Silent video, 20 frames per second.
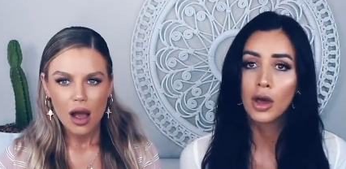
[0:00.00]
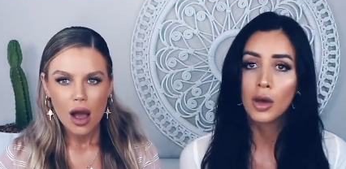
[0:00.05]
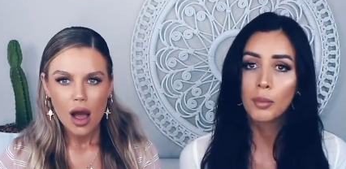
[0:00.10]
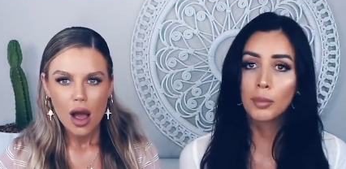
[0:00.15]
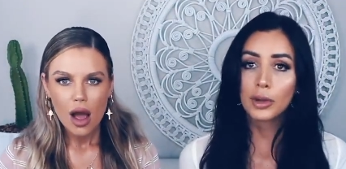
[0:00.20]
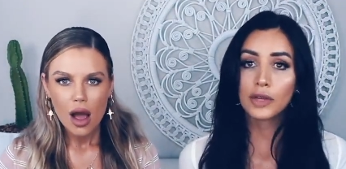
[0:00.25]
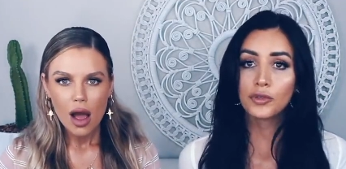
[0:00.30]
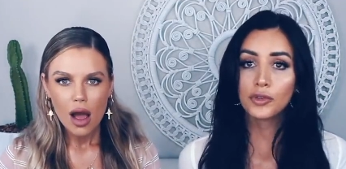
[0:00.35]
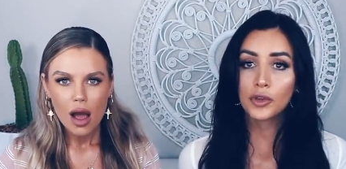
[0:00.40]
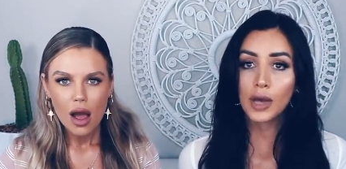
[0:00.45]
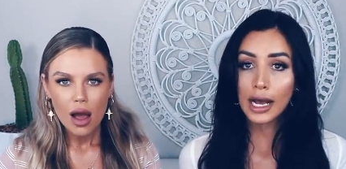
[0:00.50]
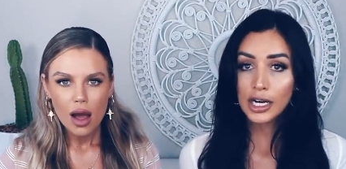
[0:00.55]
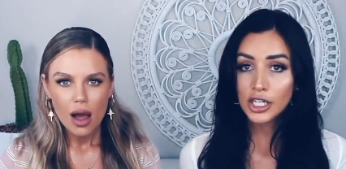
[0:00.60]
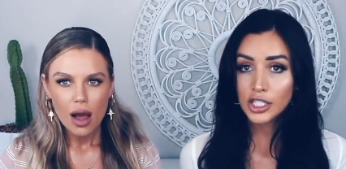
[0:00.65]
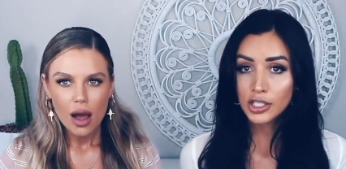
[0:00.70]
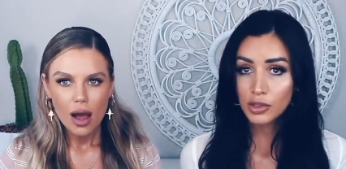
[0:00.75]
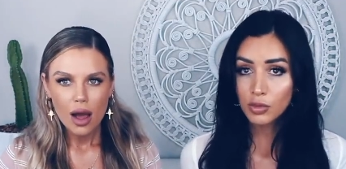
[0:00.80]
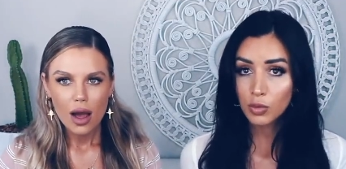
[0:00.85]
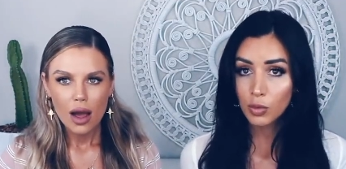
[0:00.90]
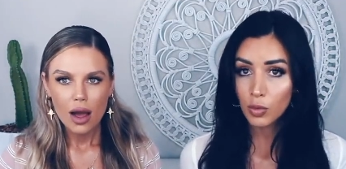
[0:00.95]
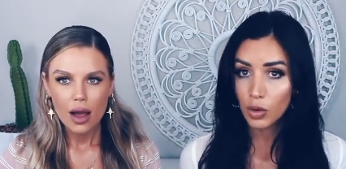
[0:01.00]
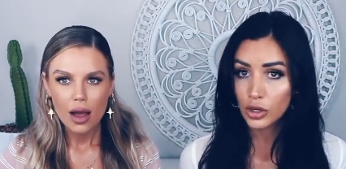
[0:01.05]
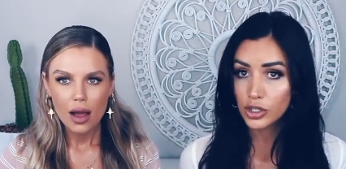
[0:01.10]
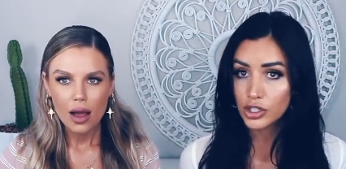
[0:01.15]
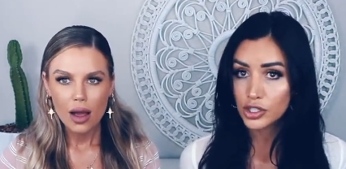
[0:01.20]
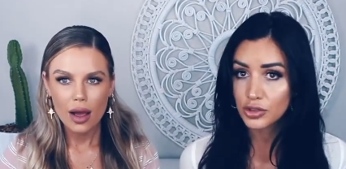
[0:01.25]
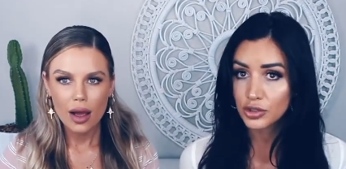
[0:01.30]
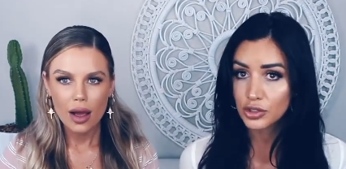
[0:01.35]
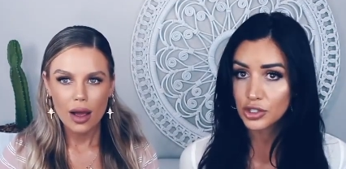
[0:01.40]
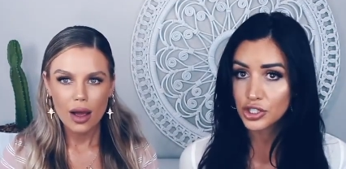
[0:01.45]
Speaker 1: but if you actually
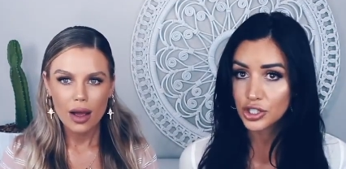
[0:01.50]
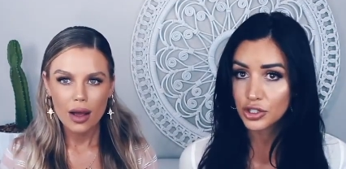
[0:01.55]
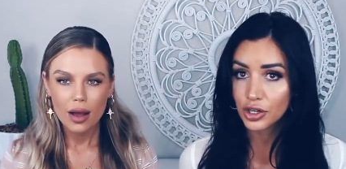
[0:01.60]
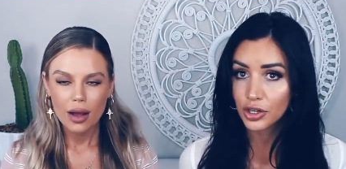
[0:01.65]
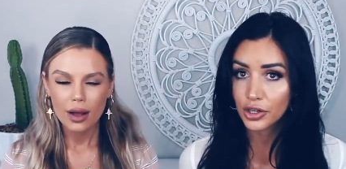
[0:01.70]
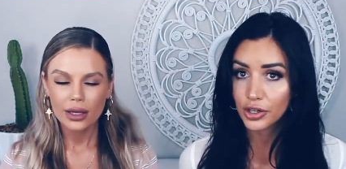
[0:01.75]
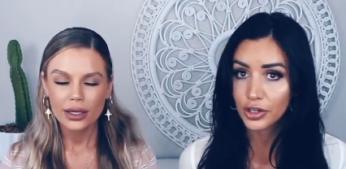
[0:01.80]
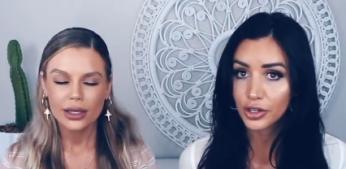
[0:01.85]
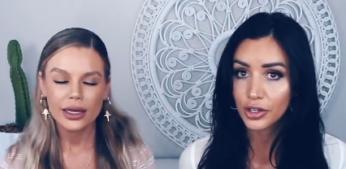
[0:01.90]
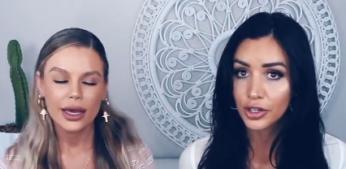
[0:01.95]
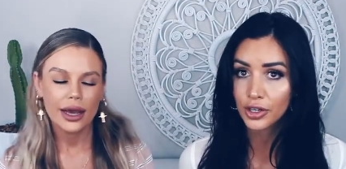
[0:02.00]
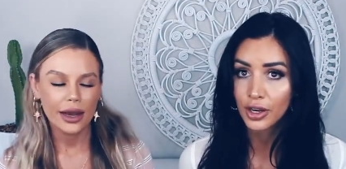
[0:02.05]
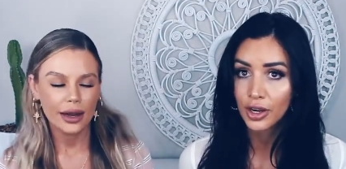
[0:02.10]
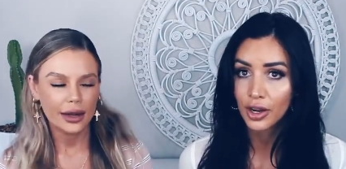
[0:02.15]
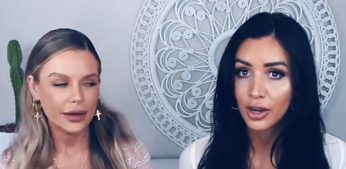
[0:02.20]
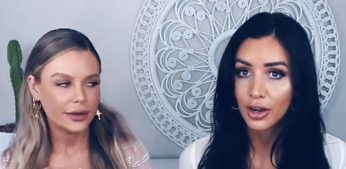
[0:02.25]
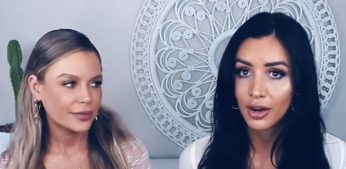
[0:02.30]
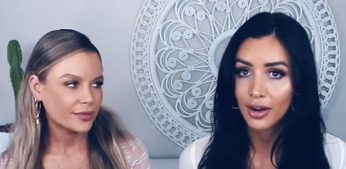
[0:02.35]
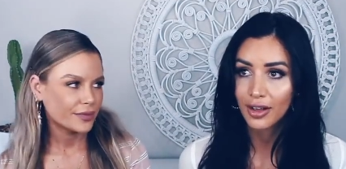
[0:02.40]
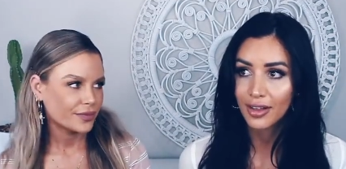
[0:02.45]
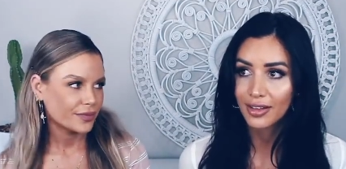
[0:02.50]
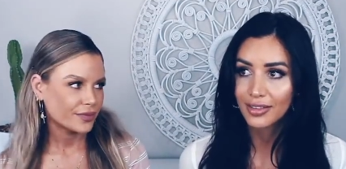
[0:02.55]
watch the show, yeah.